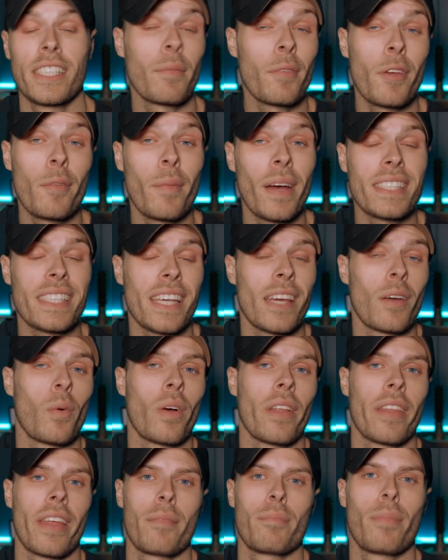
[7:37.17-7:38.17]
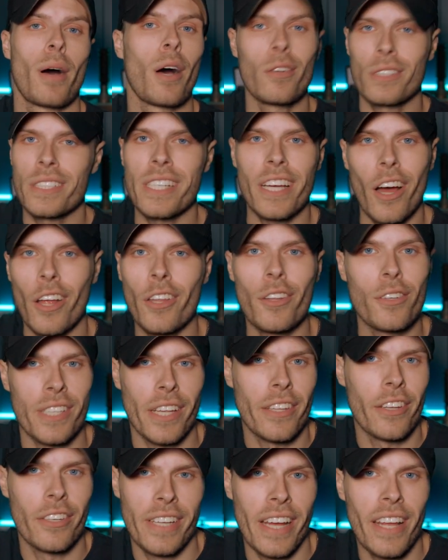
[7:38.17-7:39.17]
some of you might say, well, then posting all those
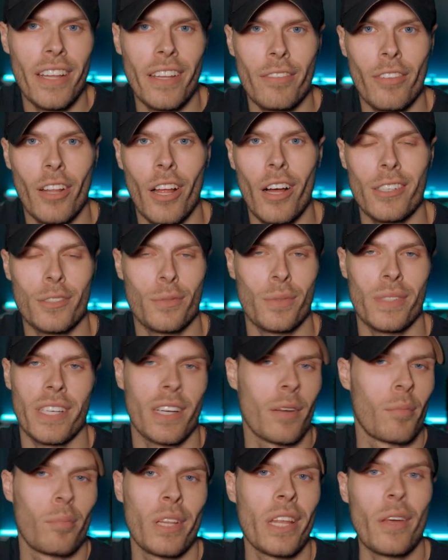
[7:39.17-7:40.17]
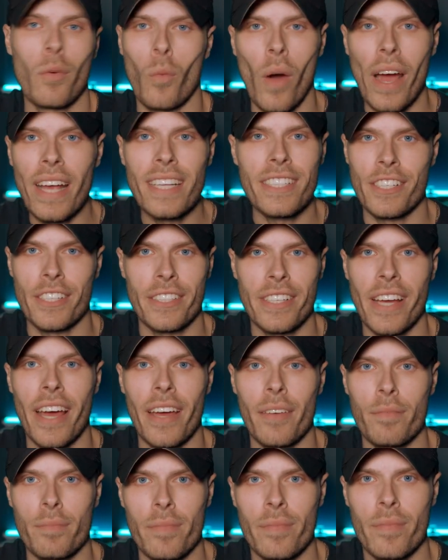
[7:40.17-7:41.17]
other daily vlogs was a complete waste of your
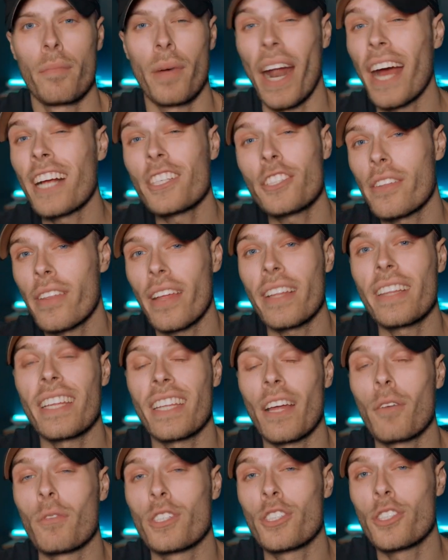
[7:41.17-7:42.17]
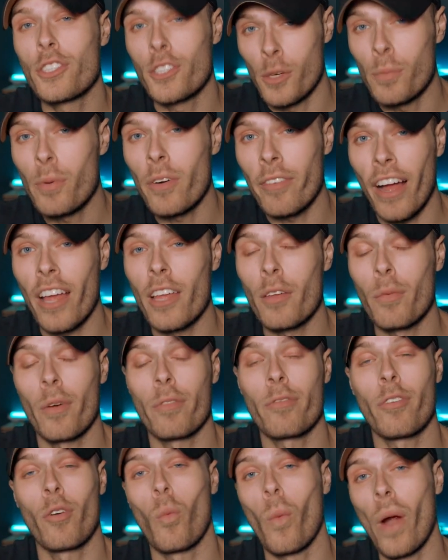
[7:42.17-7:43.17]
time. But I actually think that that was super valuable
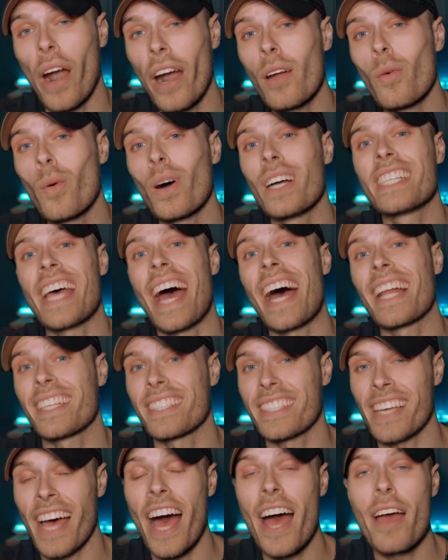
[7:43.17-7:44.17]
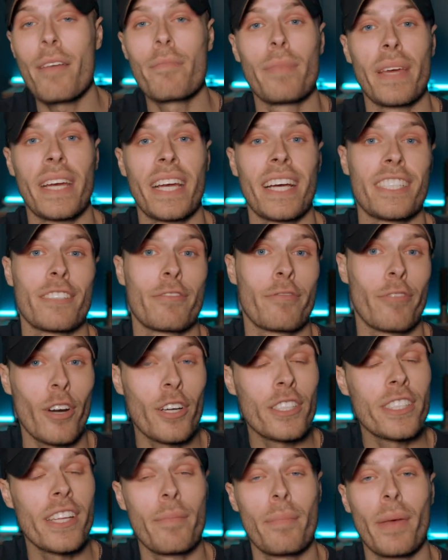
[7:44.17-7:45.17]
for where I was at the time, because
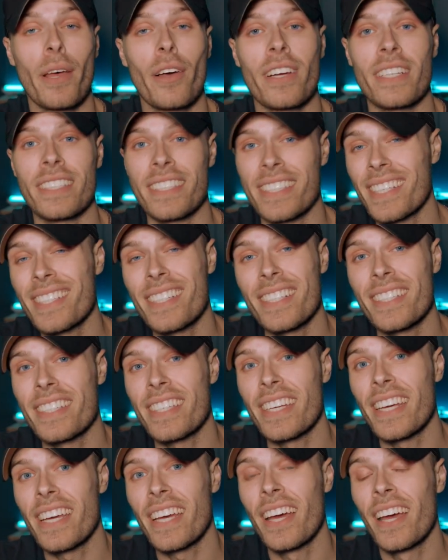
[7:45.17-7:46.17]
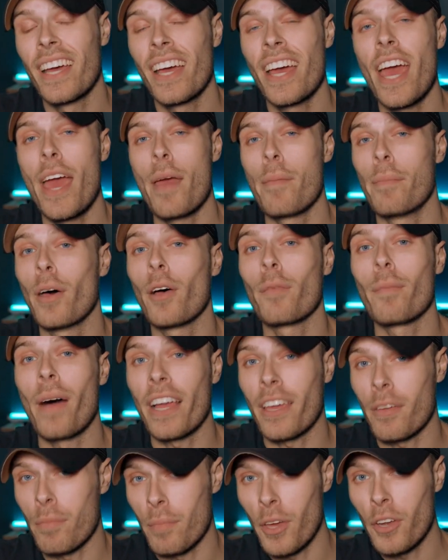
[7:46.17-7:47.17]
first, it built consistency, it built my
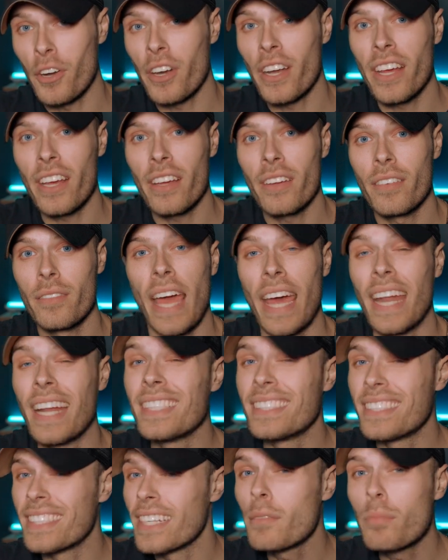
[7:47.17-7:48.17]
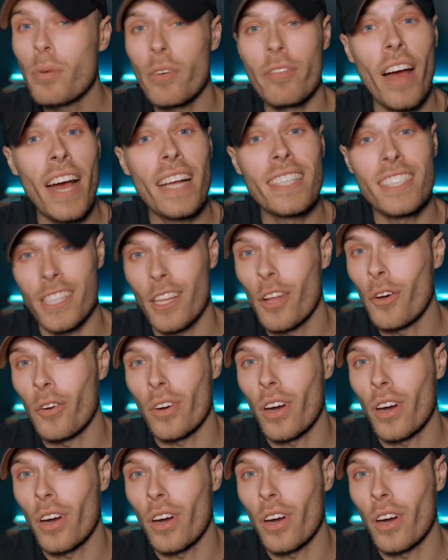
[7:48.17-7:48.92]
community, and it did provide slow